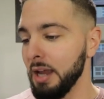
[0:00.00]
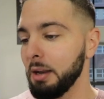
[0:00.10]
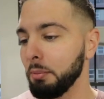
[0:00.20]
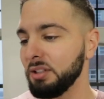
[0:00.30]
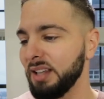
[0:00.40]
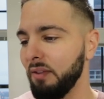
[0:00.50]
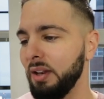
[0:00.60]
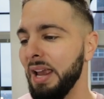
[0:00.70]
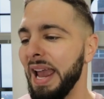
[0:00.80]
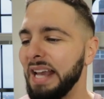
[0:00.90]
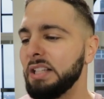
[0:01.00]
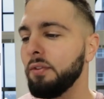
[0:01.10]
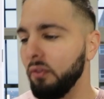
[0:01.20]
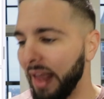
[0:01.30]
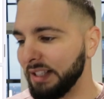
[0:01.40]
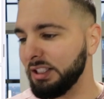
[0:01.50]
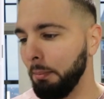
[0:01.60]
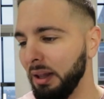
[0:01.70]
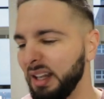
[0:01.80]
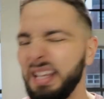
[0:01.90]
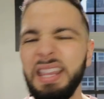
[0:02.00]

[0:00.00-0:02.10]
Number 7 is flexibility.